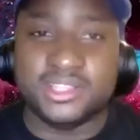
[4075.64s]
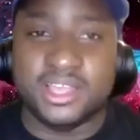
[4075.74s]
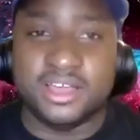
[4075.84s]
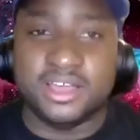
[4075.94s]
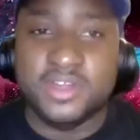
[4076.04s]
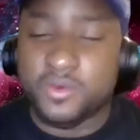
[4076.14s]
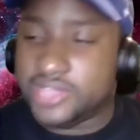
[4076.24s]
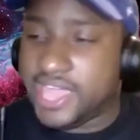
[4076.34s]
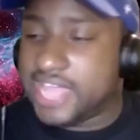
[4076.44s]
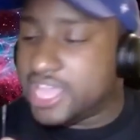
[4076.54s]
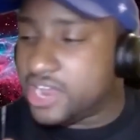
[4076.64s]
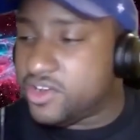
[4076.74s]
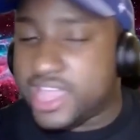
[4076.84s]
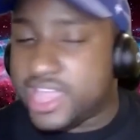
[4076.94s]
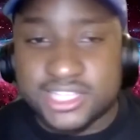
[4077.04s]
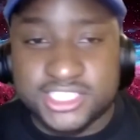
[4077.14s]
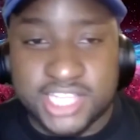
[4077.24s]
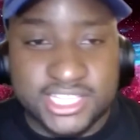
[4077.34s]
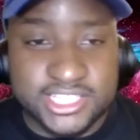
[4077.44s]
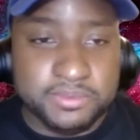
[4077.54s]
off, where they had that crackhead Johnny
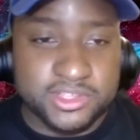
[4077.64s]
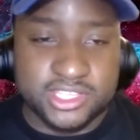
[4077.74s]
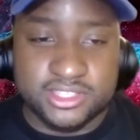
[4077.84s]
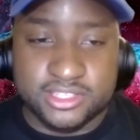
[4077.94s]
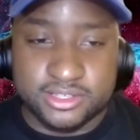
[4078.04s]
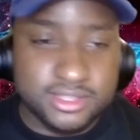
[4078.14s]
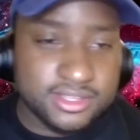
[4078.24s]
Depp looking dude.